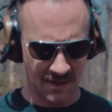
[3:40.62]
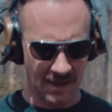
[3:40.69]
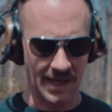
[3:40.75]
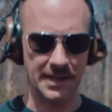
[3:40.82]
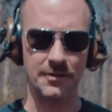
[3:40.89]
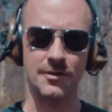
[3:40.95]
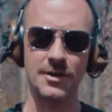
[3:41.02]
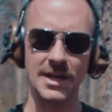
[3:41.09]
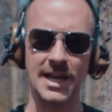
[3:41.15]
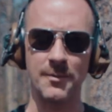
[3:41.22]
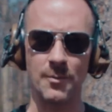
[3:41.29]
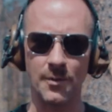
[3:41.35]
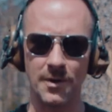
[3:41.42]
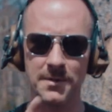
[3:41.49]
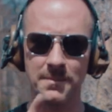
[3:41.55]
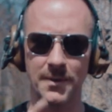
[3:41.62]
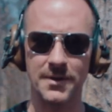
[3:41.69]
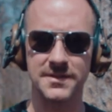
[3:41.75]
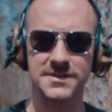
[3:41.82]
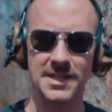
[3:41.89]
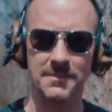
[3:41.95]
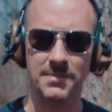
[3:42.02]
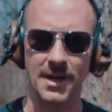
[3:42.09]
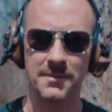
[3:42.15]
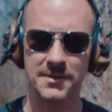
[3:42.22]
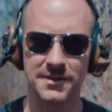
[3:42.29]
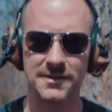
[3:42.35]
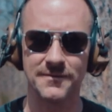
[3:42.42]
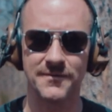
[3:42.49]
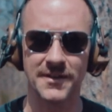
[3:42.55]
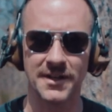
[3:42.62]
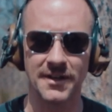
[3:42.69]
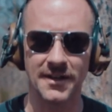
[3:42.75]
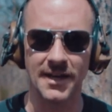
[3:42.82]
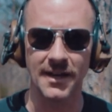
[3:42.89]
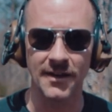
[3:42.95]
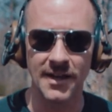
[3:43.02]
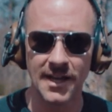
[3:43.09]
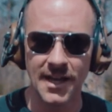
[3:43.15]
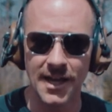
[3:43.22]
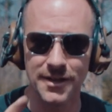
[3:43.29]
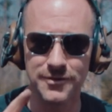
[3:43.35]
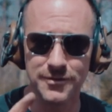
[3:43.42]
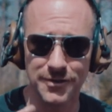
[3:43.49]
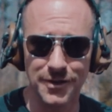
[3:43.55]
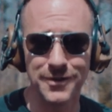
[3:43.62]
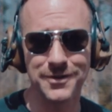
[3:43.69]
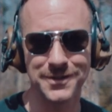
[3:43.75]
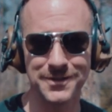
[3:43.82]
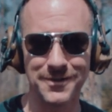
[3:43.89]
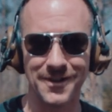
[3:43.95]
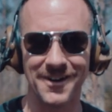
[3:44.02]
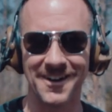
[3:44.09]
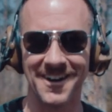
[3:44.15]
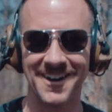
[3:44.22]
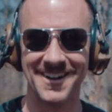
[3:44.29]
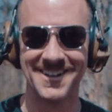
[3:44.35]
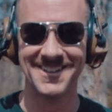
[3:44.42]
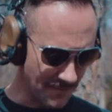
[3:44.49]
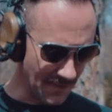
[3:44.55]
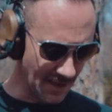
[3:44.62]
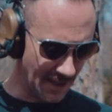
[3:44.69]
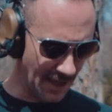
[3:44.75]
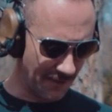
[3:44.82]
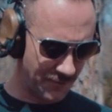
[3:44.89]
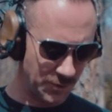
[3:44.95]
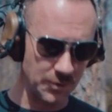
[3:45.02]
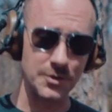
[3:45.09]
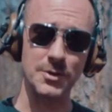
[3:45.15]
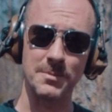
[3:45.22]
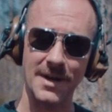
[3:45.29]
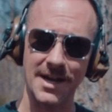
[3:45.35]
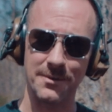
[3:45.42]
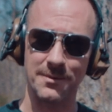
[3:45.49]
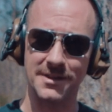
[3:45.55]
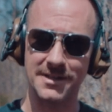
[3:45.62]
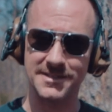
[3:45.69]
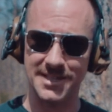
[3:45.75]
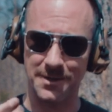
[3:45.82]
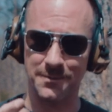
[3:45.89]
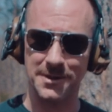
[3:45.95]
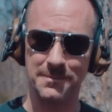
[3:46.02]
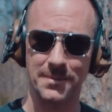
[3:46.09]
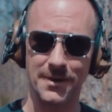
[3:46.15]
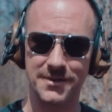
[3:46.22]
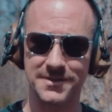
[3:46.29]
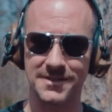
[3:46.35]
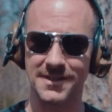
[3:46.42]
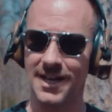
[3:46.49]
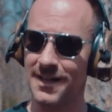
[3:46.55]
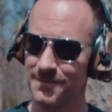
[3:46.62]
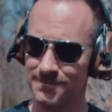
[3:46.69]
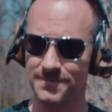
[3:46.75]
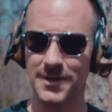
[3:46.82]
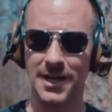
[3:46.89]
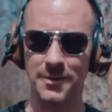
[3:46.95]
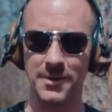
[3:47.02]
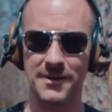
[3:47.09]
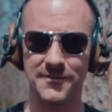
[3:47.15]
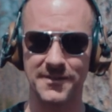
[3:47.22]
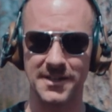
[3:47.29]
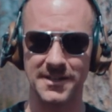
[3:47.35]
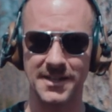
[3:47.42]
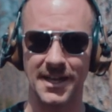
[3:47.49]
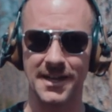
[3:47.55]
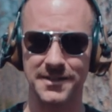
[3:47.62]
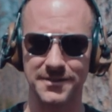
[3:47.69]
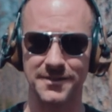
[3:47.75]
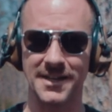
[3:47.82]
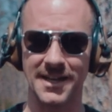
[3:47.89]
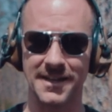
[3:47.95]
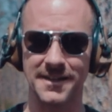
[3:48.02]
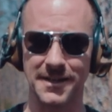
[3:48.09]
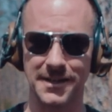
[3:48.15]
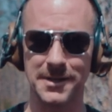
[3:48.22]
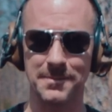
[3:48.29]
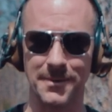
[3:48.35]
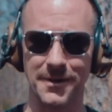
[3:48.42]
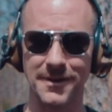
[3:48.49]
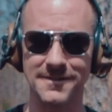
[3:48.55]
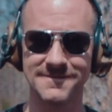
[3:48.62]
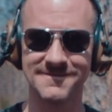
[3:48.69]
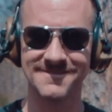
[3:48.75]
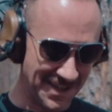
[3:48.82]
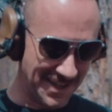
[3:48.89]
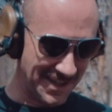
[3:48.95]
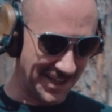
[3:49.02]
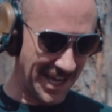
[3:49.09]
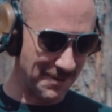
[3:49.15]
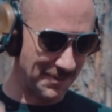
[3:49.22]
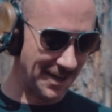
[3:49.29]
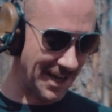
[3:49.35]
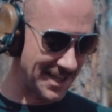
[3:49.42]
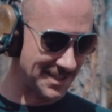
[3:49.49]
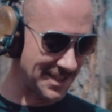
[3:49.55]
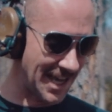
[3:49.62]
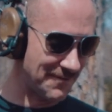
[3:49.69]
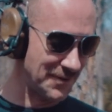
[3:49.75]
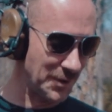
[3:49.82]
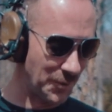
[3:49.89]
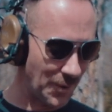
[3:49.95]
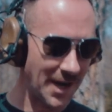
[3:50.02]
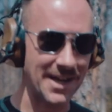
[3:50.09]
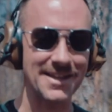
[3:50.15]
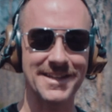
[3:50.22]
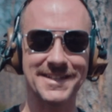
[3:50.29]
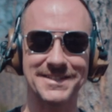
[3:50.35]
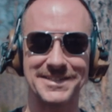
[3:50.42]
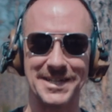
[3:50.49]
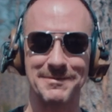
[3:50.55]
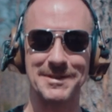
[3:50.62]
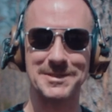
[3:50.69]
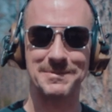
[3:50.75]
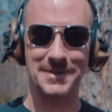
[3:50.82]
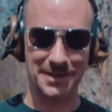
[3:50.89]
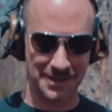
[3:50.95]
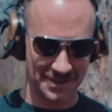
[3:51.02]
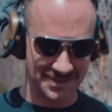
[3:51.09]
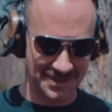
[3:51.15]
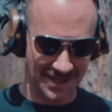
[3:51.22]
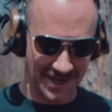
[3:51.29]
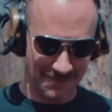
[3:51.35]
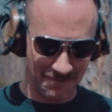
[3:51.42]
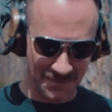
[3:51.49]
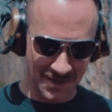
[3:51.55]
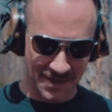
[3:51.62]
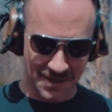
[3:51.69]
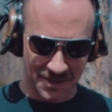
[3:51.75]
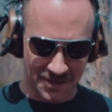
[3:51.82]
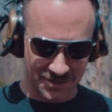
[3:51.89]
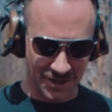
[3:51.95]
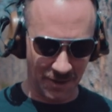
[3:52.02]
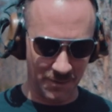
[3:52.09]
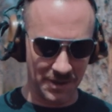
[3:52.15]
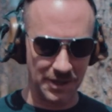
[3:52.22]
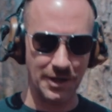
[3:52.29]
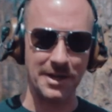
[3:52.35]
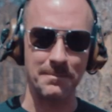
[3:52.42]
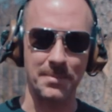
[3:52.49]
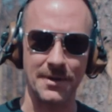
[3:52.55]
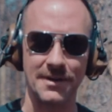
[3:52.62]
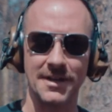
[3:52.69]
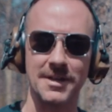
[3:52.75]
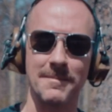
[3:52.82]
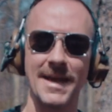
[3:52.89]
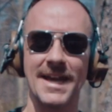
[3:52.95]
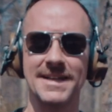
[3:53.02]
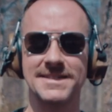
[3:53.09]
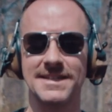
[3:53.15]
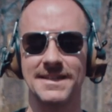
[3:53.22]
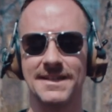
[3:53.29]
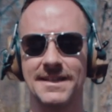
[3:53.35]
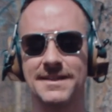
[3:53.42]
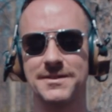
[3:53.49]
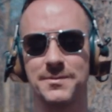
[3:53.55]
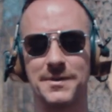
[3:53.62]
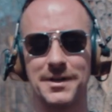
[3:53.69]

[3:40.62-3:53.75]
I can only name one person that probably couldn't figure it out, and you know who you are. If you do buy one of these, that one person, I'll wait for the text on how to take it apart. Camera guy's laughing quietly, so that must be a good sign. So we're gonna go ahead and put another magazine in this.